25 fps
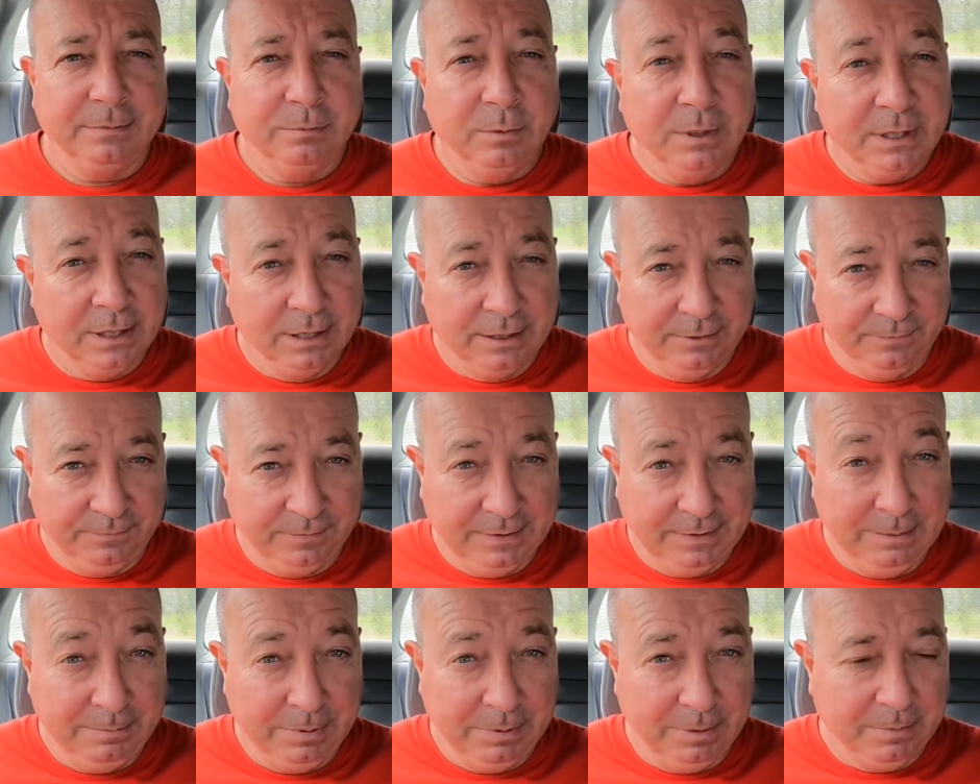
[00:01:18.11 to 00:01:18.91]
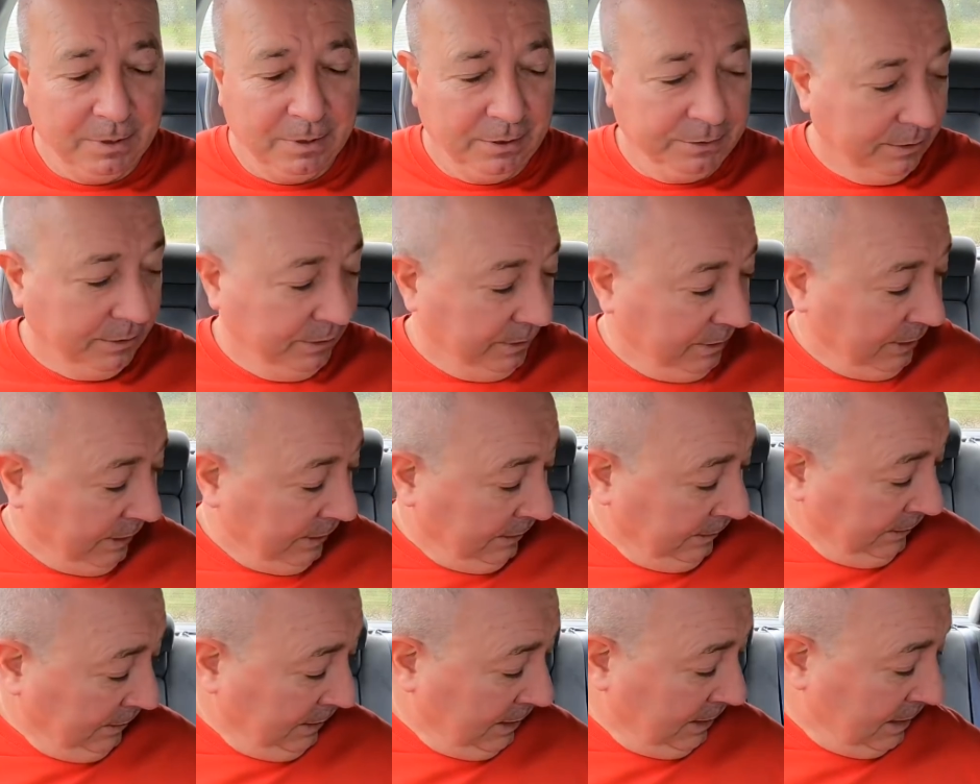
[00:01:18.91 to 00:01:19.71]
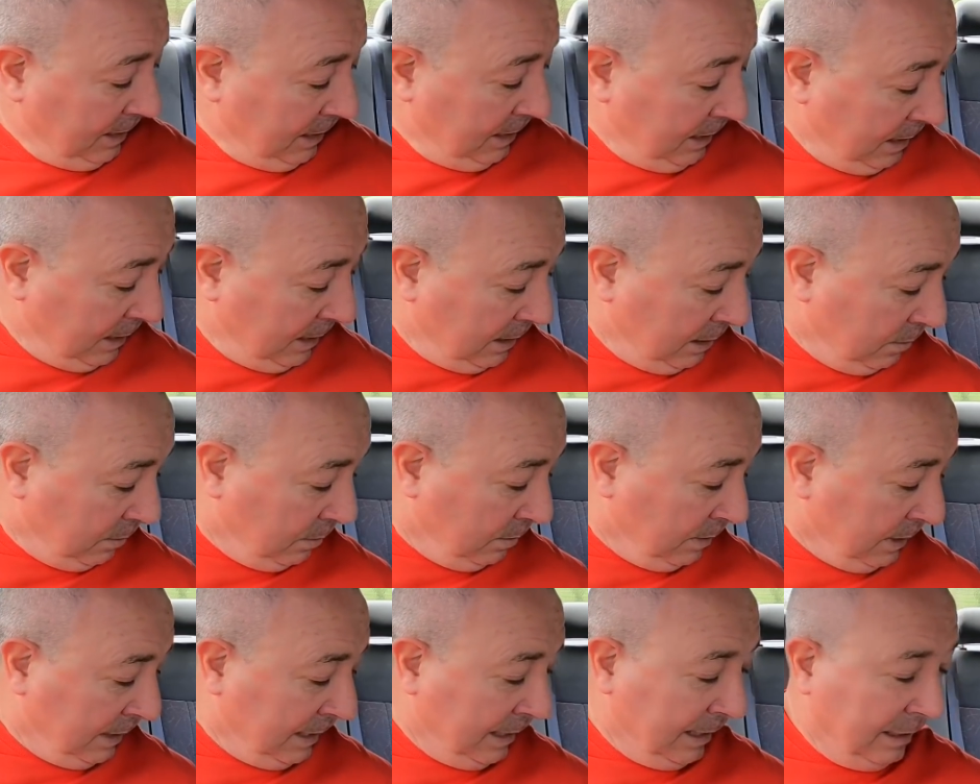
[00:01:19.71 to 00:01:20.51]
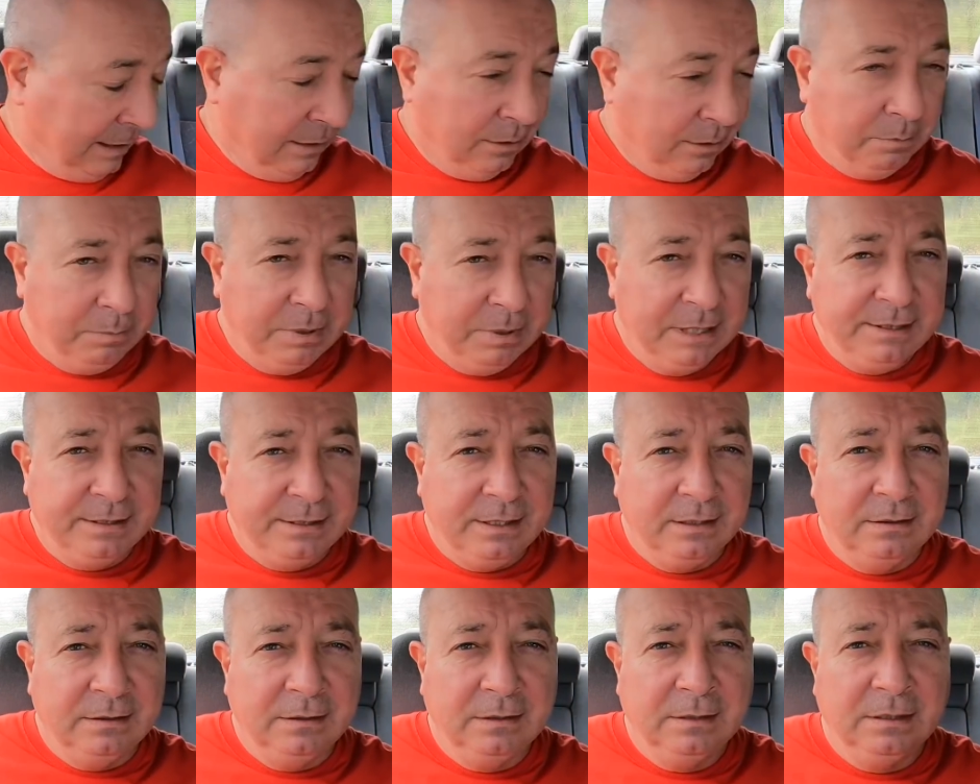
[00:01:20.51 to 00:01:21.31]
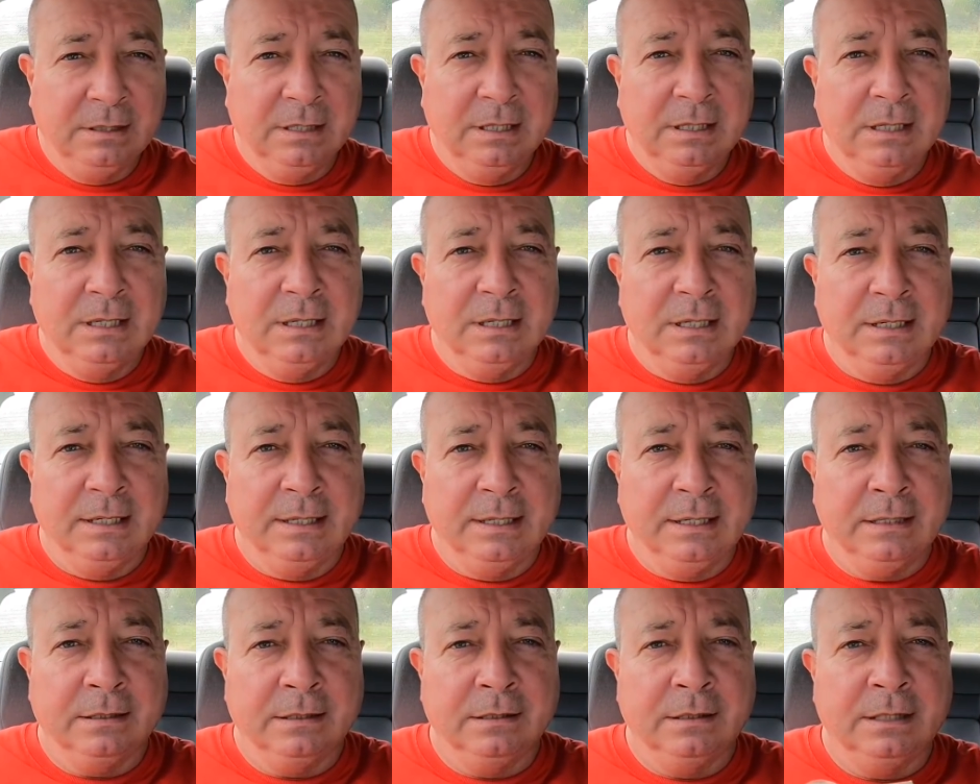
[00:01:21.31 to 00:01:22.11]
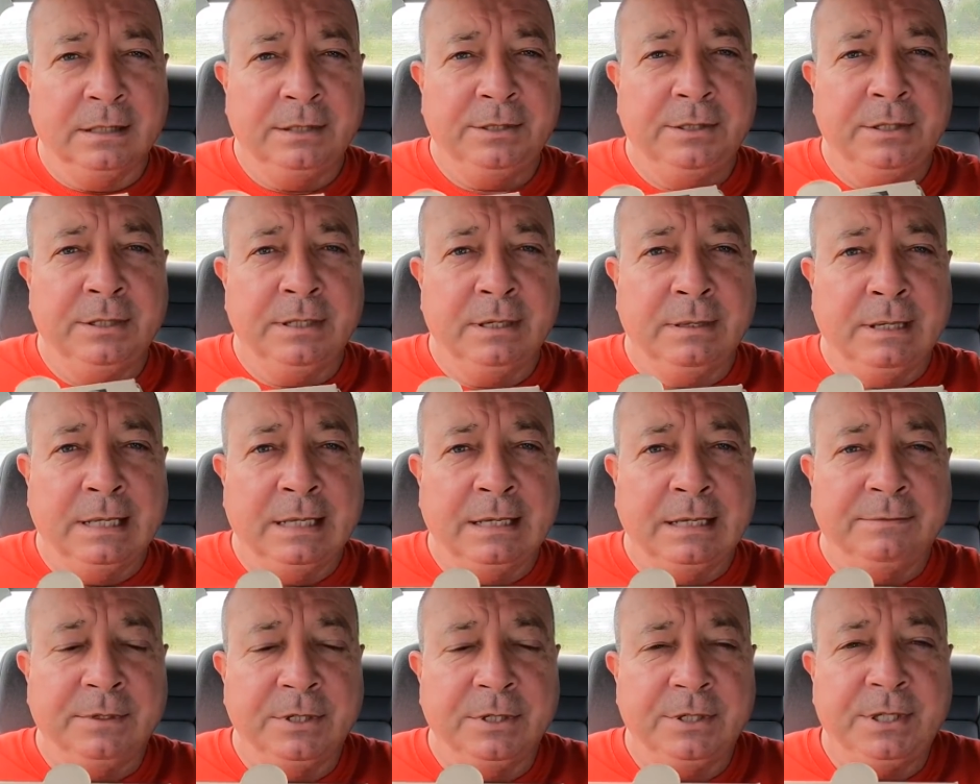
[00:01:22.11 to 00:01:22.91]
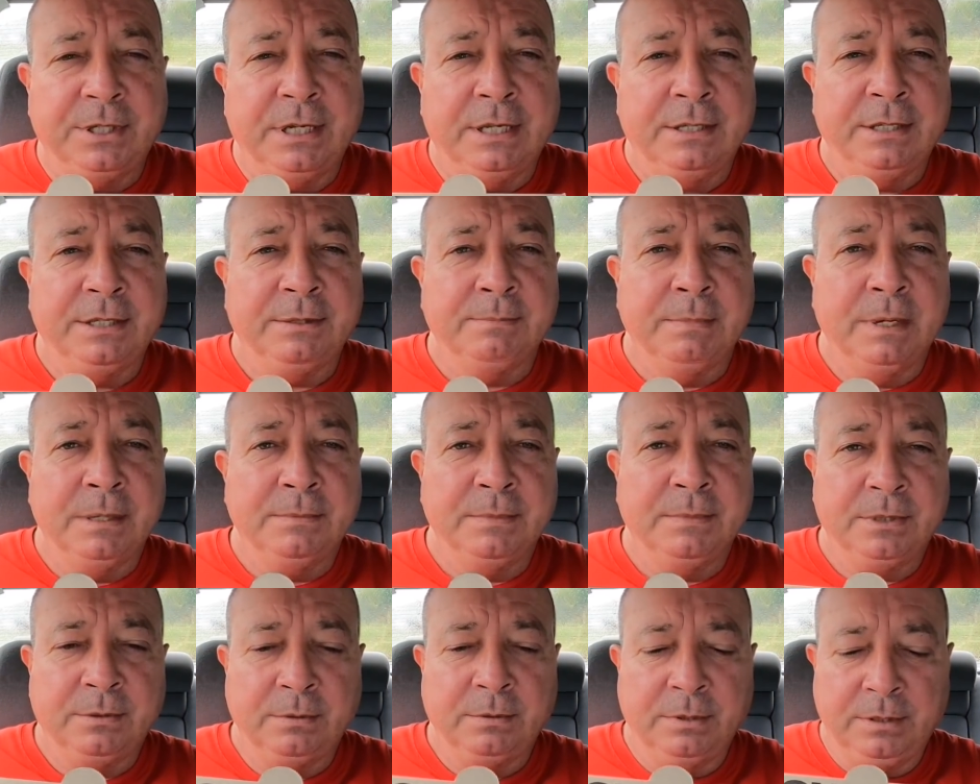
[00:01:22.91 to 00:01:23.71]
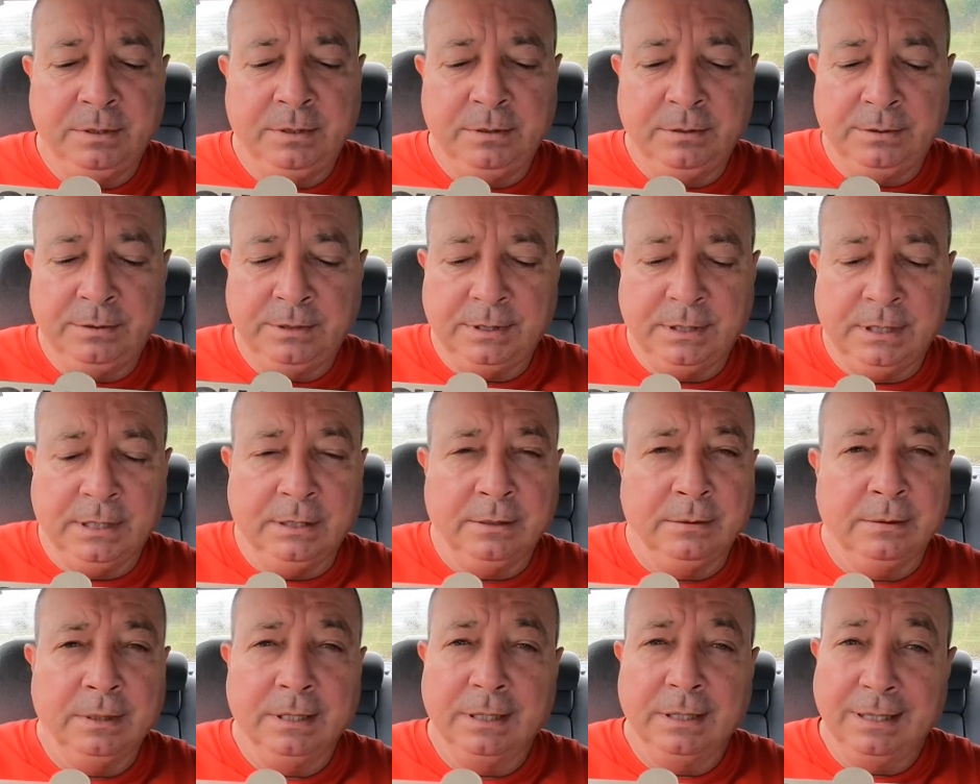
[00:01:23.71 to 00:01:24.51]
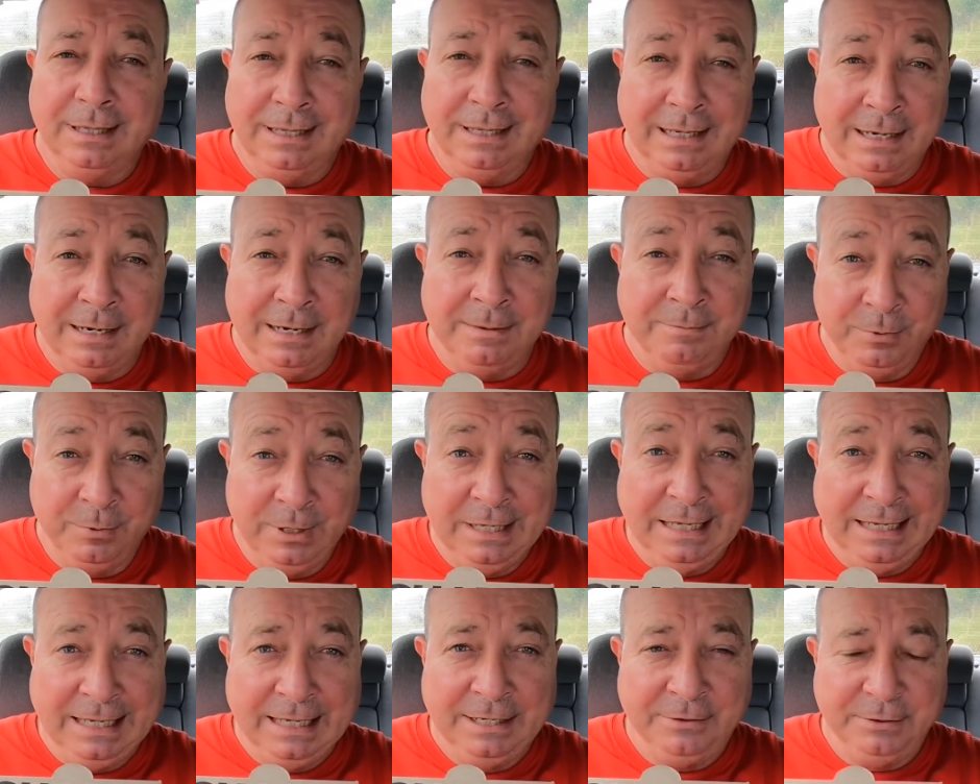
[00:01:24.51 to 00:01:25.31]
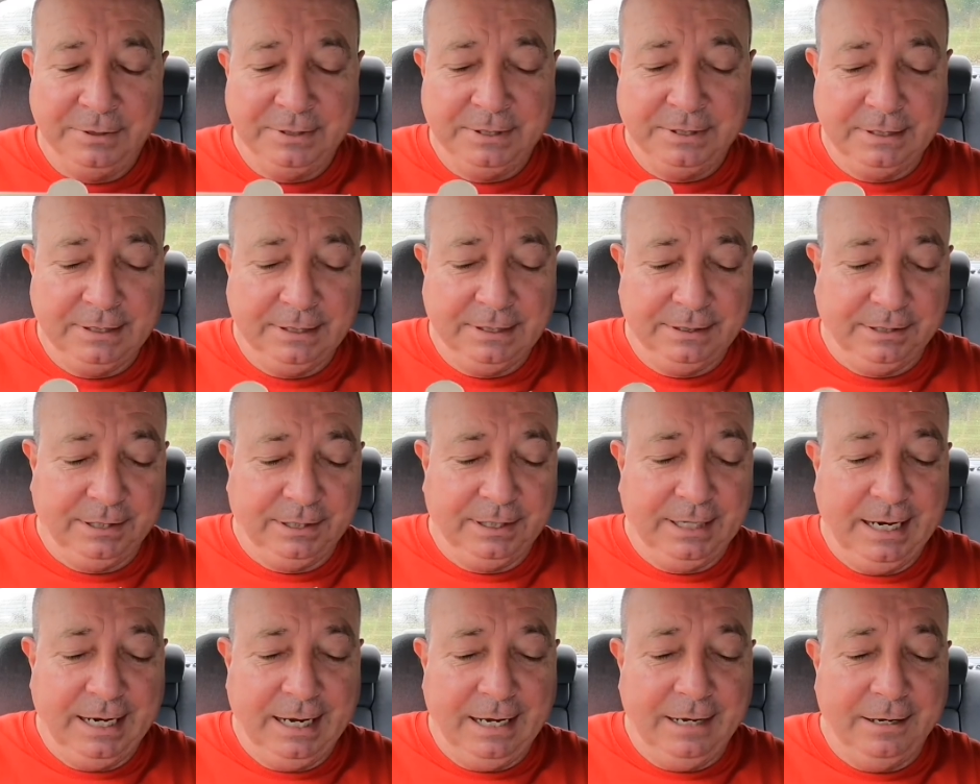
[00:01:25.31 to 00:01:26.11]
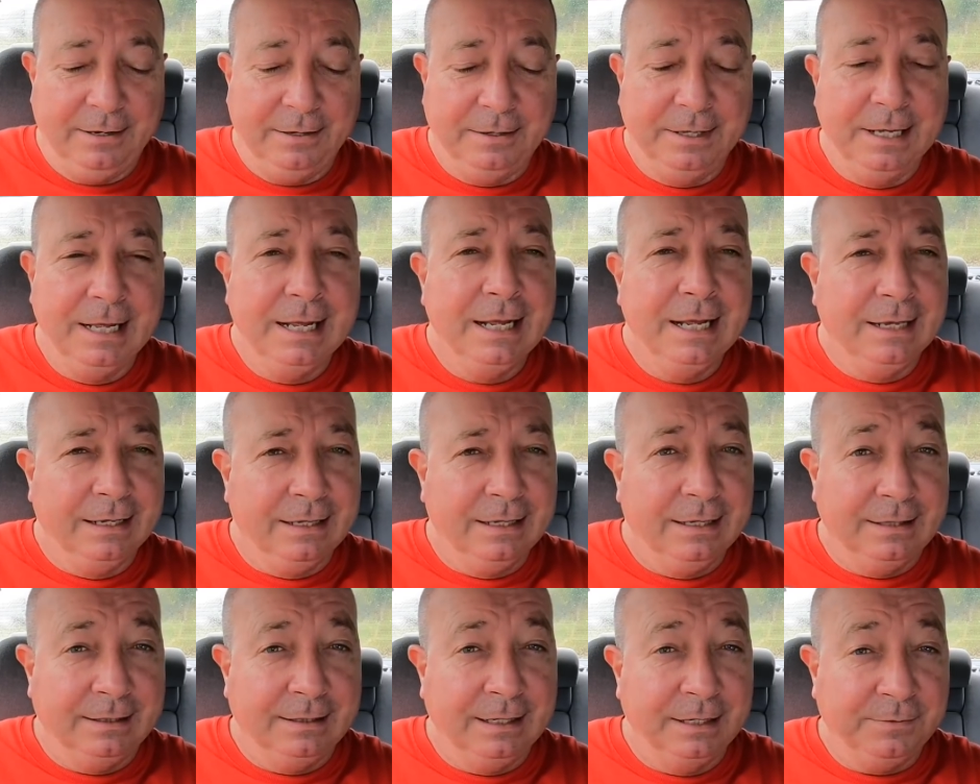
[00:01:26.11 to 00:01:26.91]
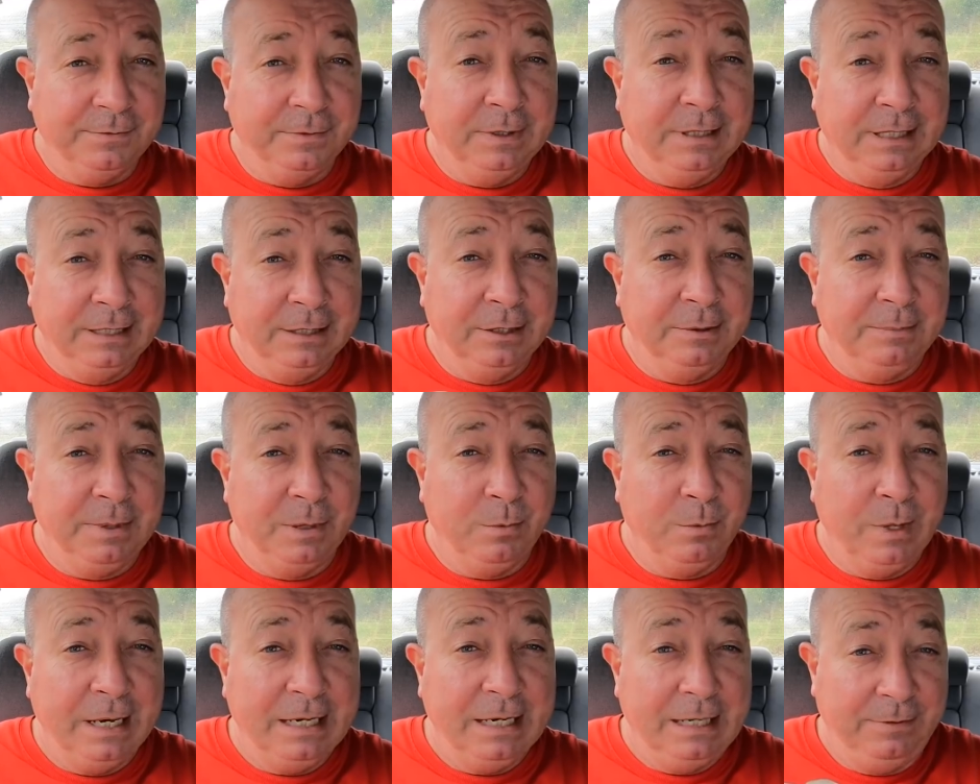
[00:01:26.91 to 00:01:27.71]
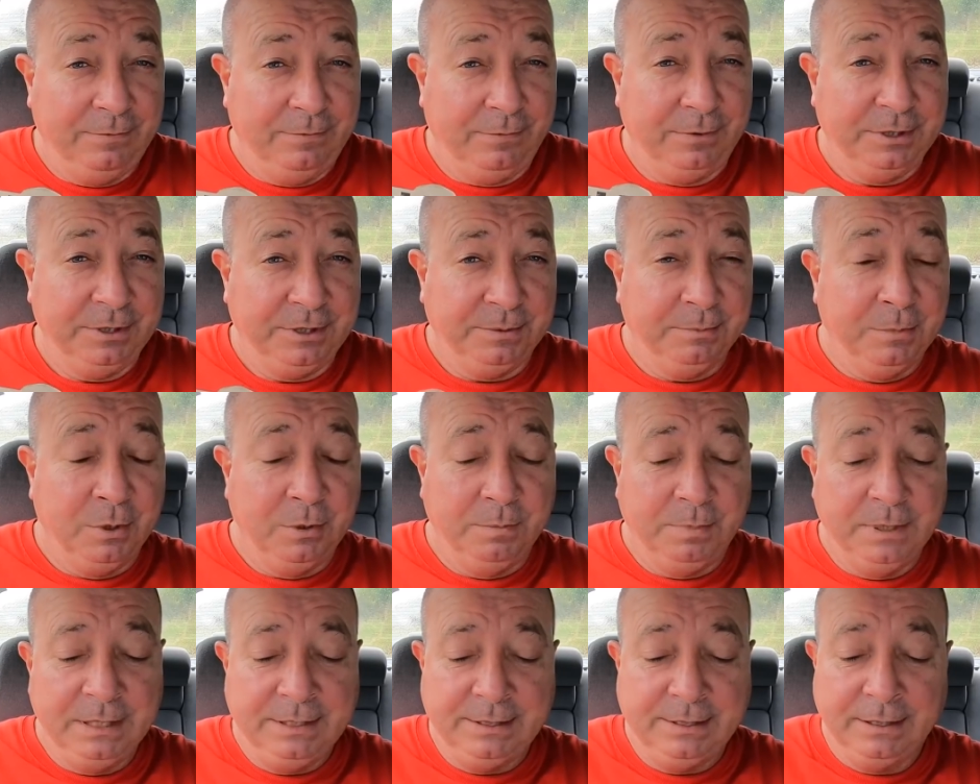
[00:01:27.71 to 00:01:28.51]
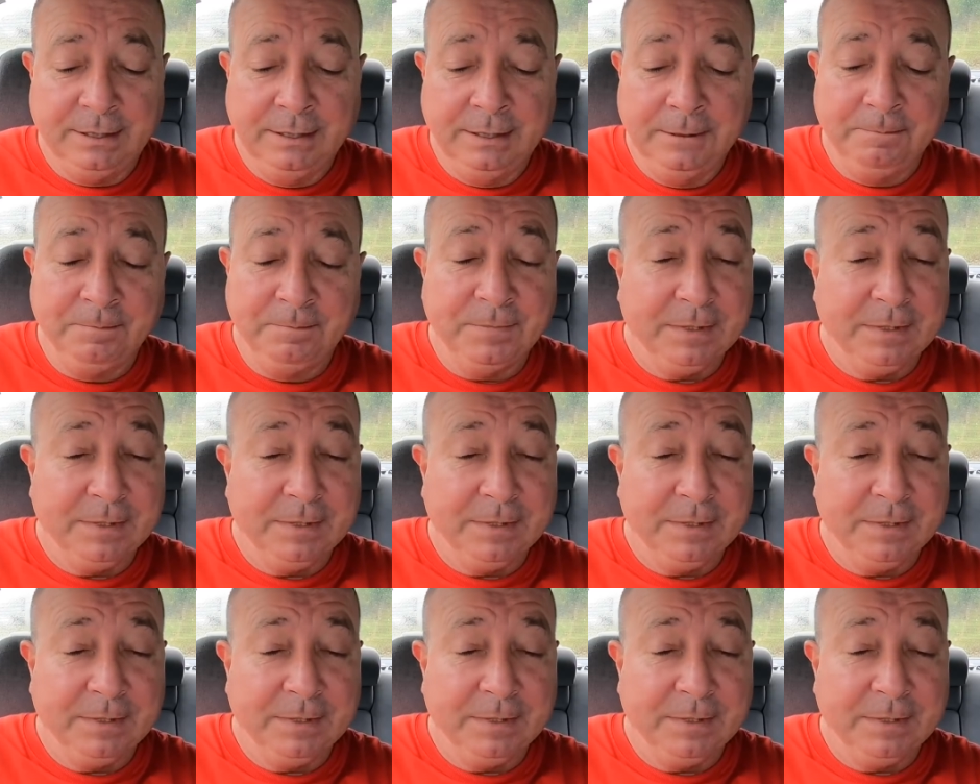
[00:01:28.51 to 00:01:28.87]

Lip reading: We've got a couple of boxes here. We've got our little pizza. Now guys, you know I love to share these moments with you, so I'm really interested to see how, it does feel a little bit weighty for a small pizza.